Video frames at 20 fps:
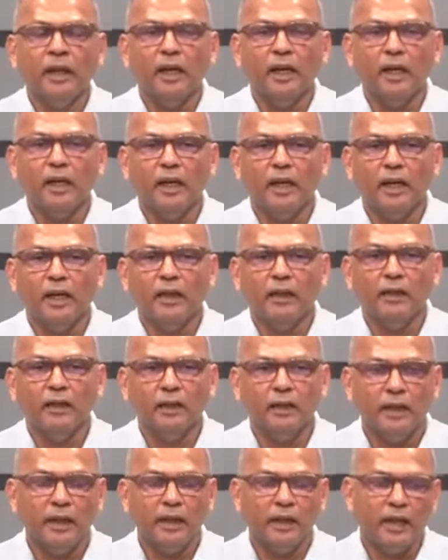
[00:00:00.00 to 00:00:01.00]
and
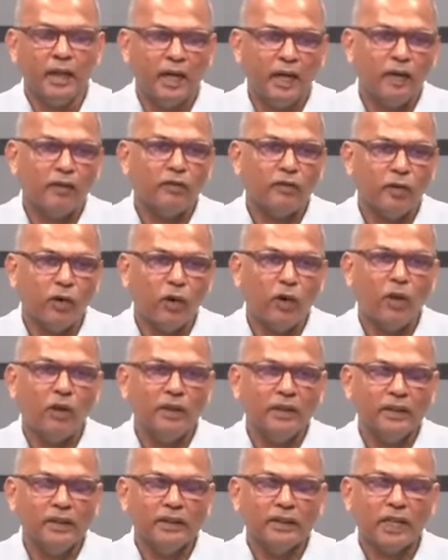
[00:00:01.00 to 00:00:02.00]
they have all
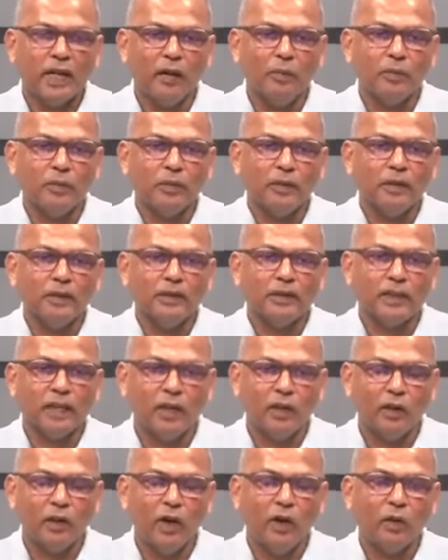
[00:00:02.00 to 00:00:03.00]
these samples
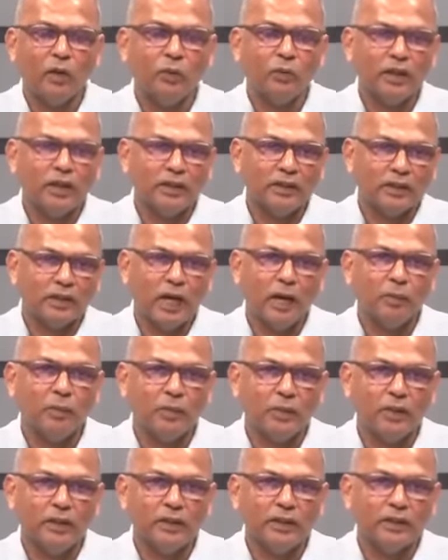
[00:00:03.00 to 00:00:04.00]
along with
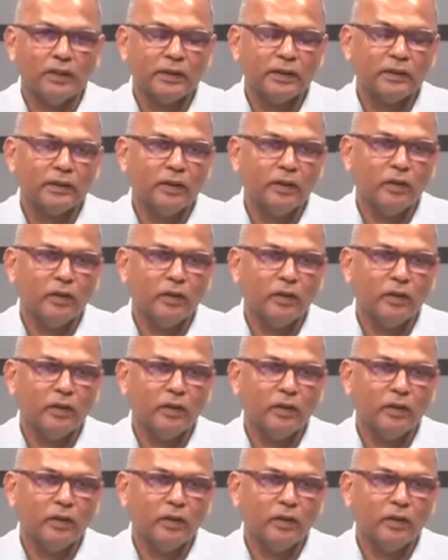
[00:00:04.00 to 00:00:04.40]
samples